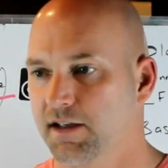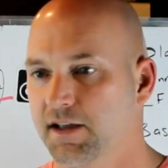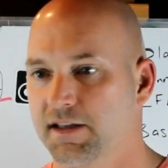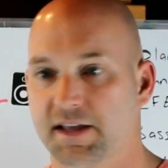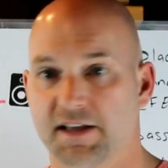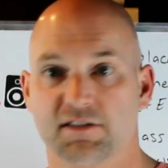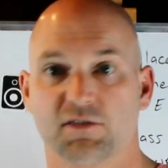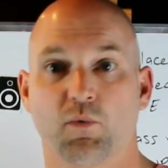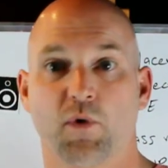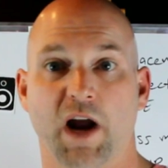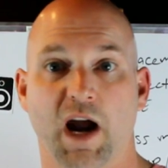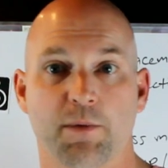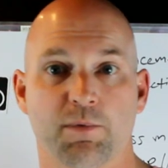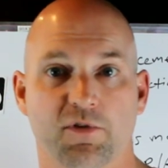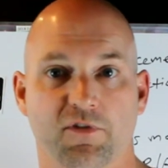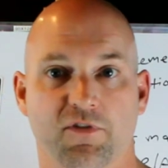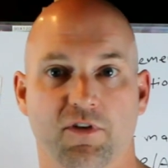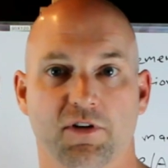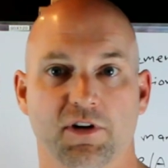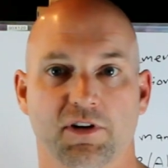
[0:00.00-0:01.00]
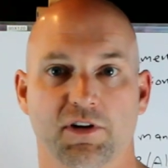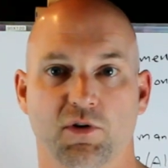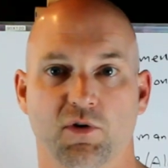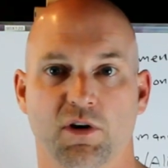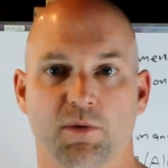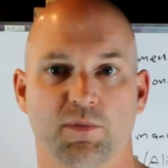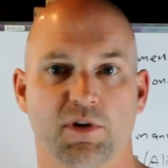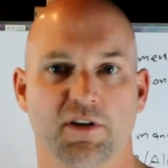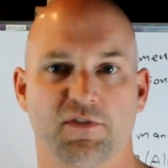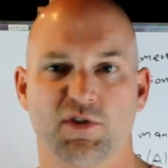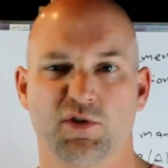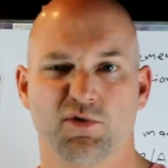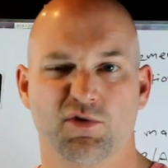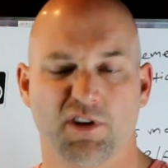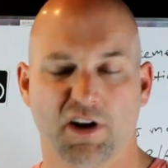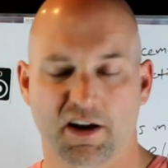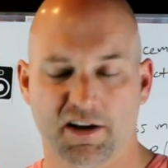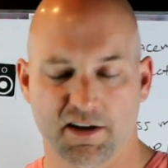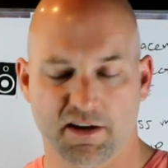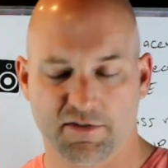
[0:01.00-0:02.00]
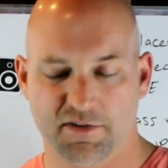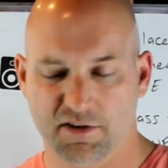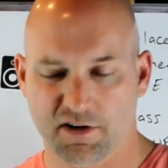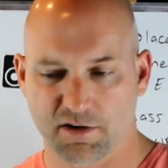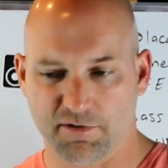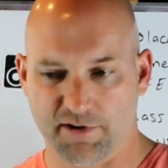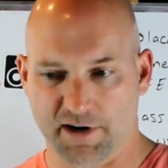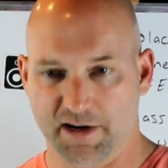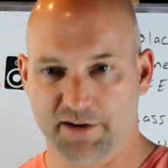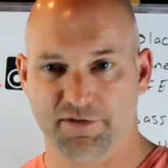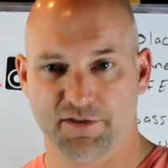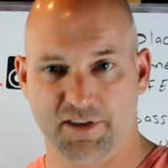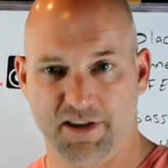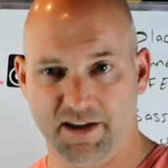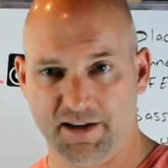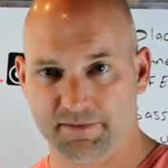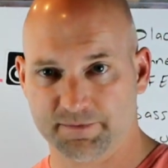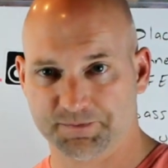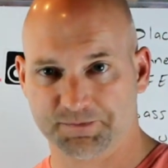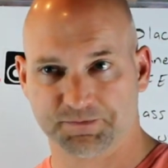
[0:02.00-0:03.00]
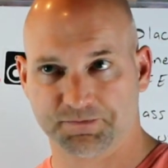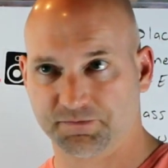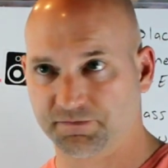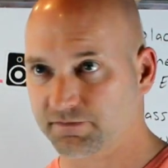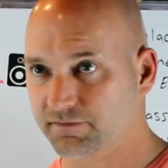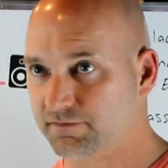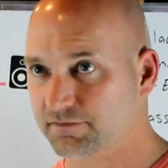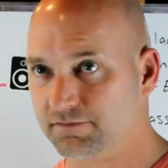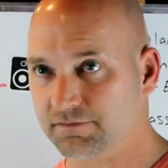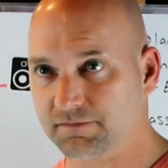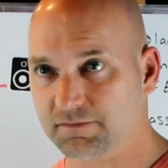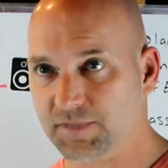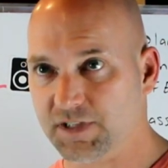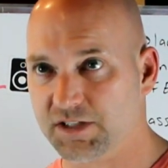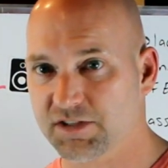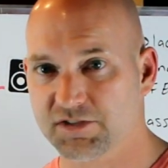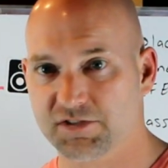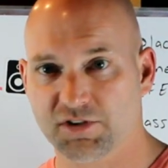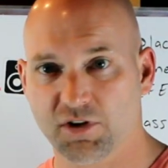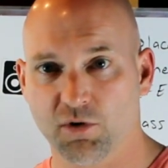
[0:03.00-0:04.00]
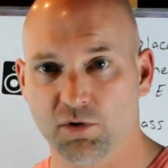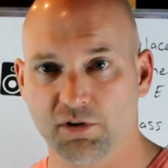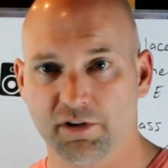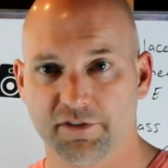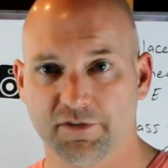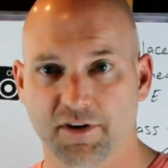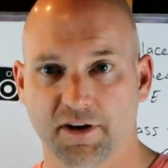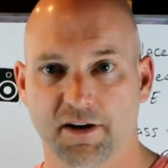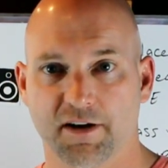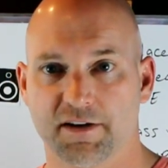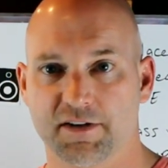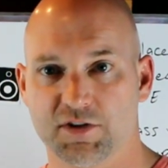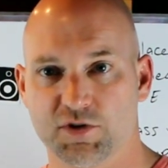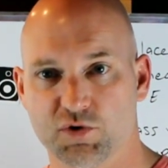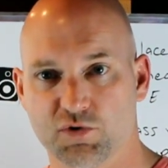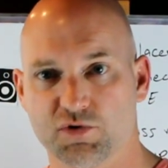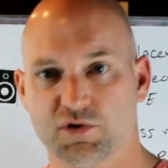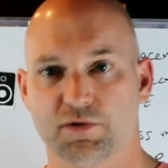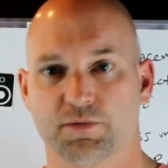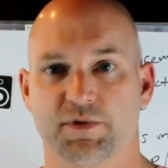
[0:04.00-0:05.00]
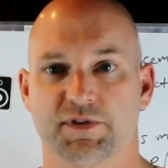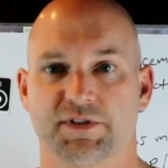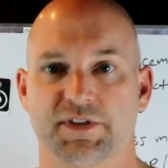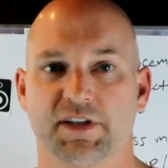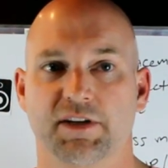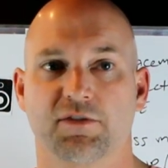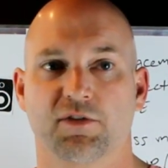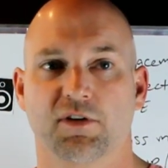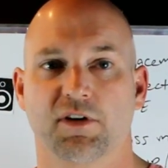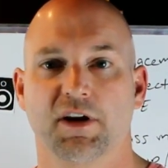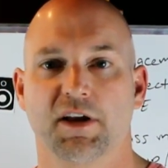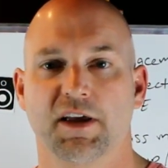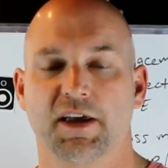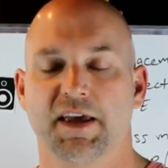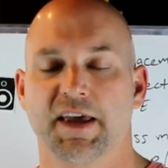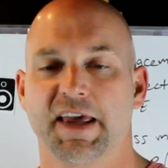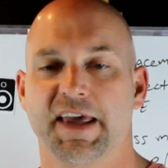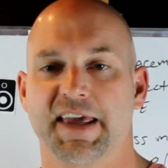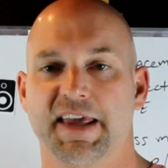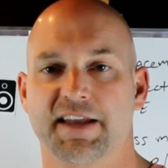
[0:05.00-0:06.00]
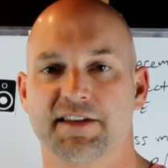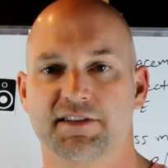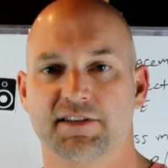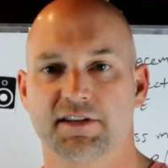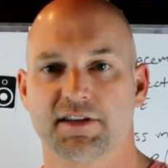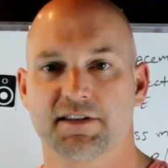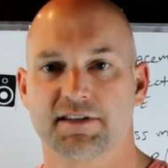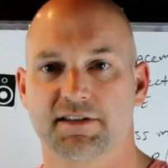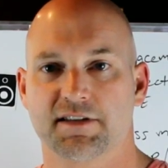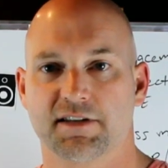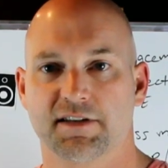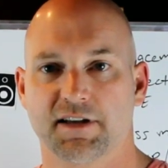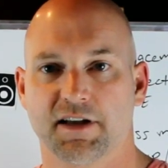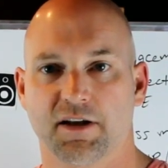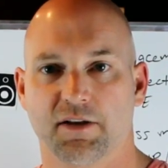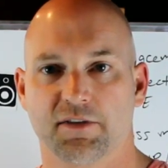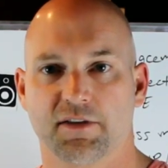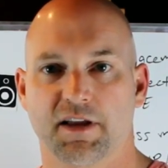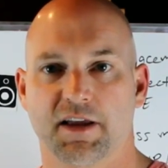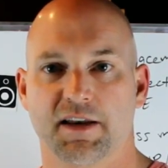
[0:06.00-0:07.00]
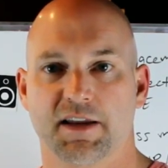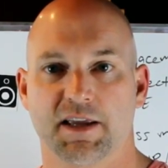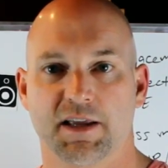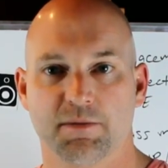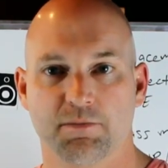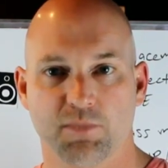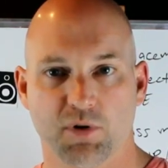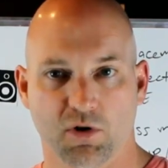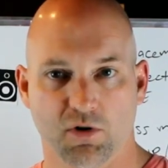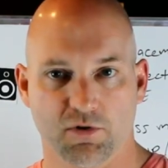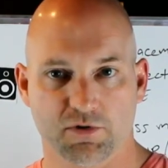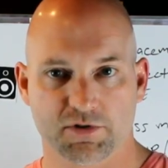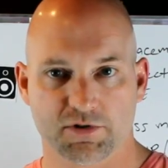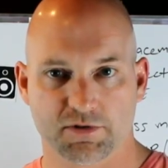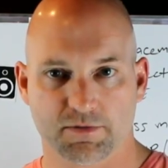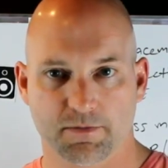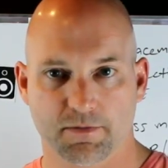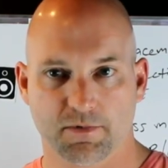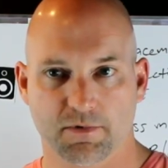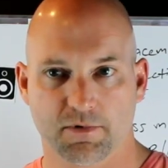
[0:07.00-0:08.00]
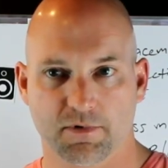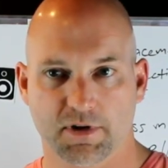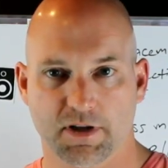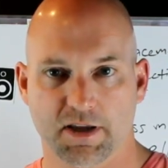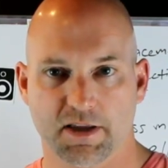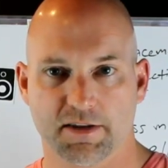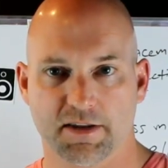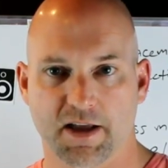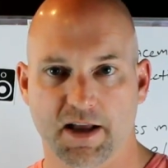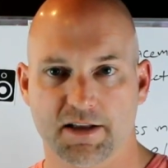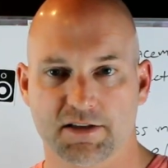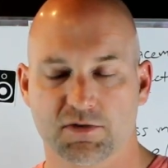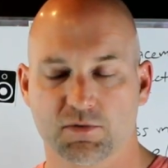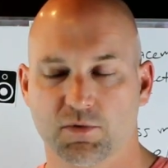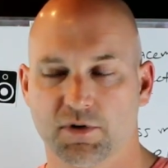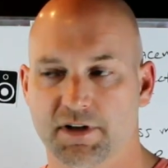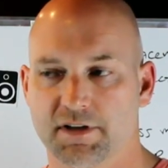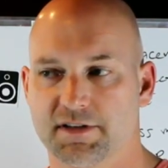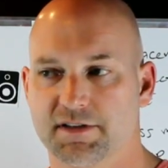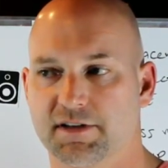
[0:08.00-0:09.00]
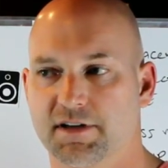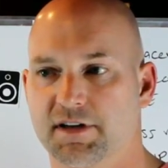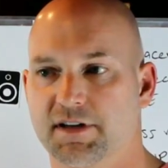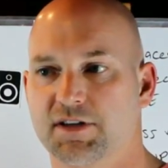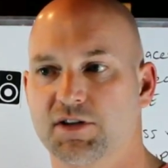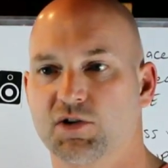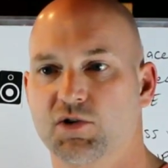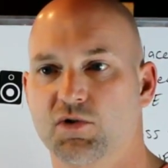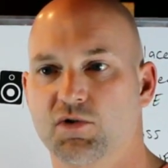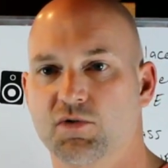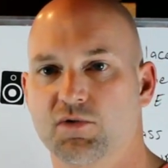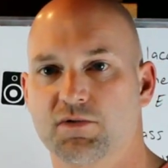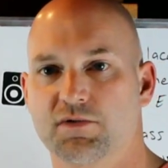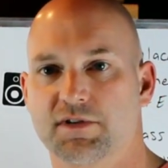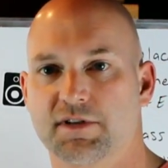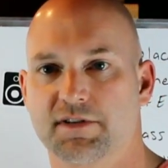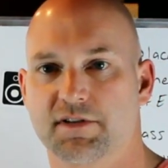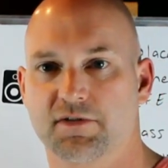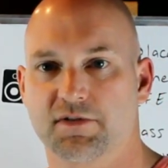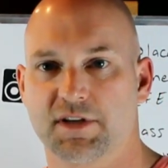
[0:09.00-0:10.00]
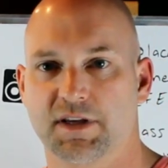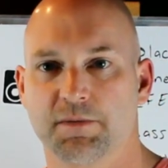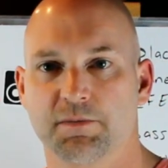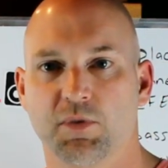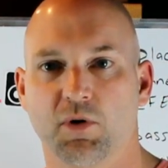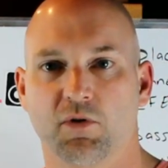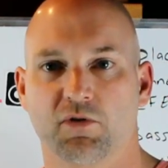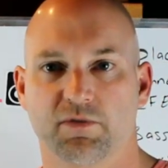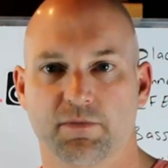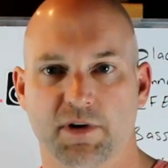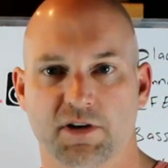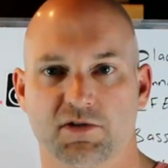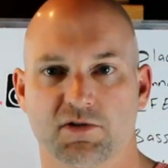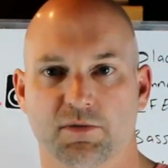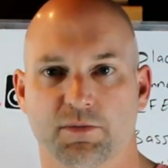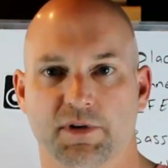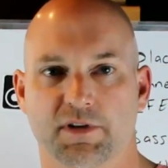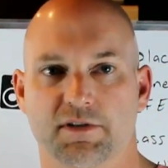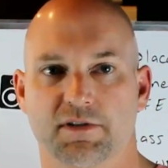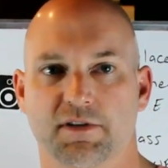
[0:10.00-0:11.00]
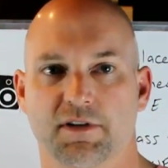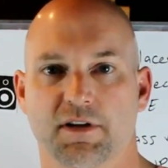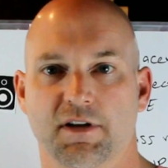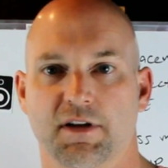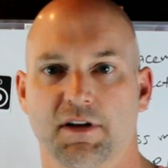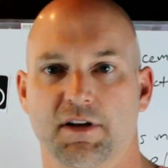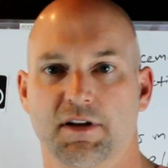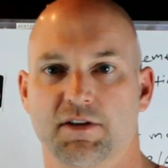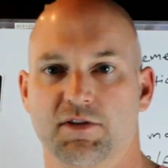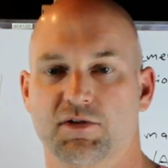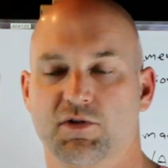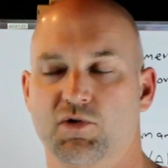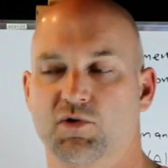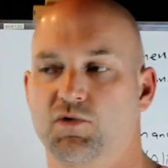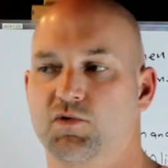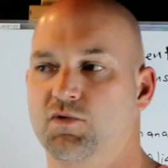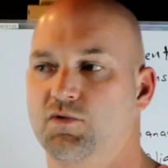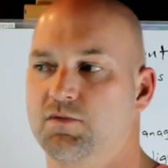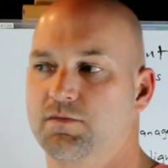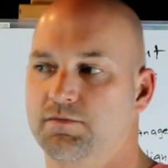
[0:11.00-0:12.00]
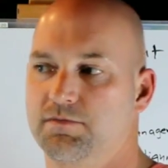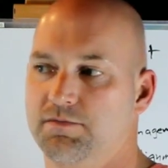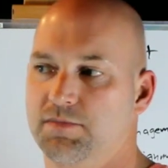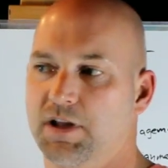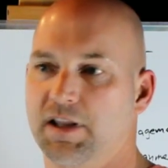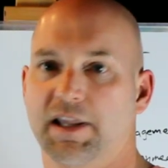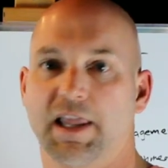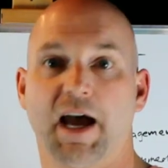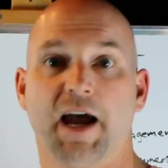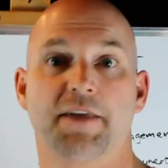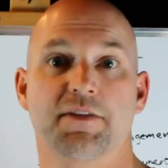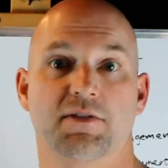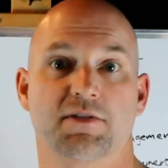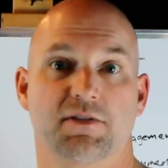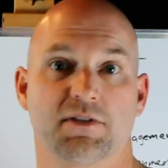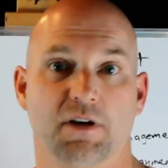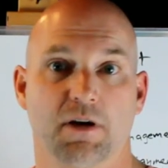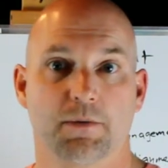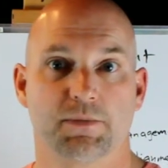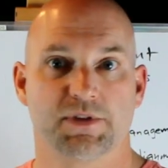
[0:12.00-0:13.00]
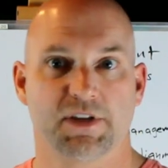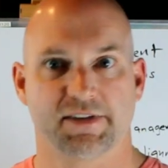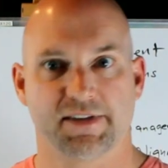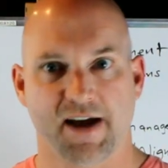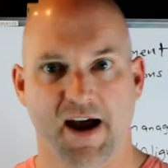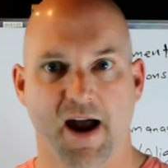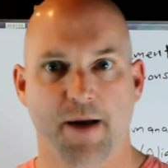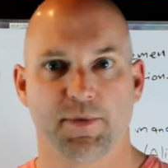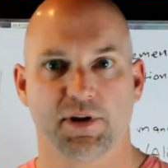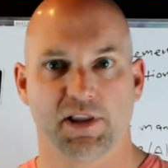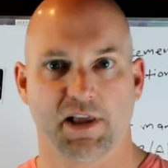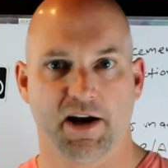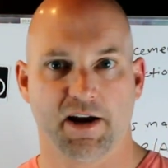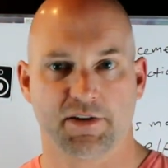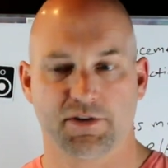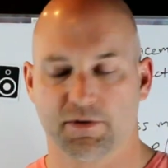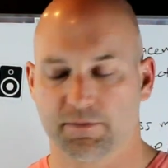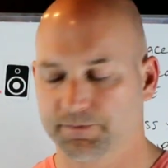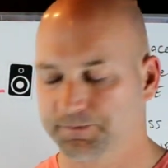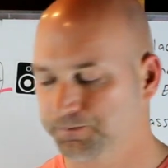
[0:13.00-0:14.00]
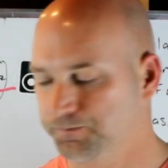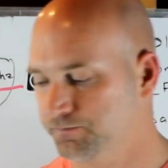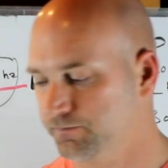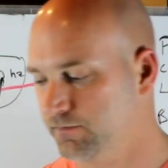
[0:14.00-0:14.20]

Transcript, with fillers: and that's the way I prefer to do it. But if you not if you're not ready for that, it's totally fine. Use your receiver. It's going to send out an impulse, and that's what it's going to use is those impulse measurements to align the subs, to time align them.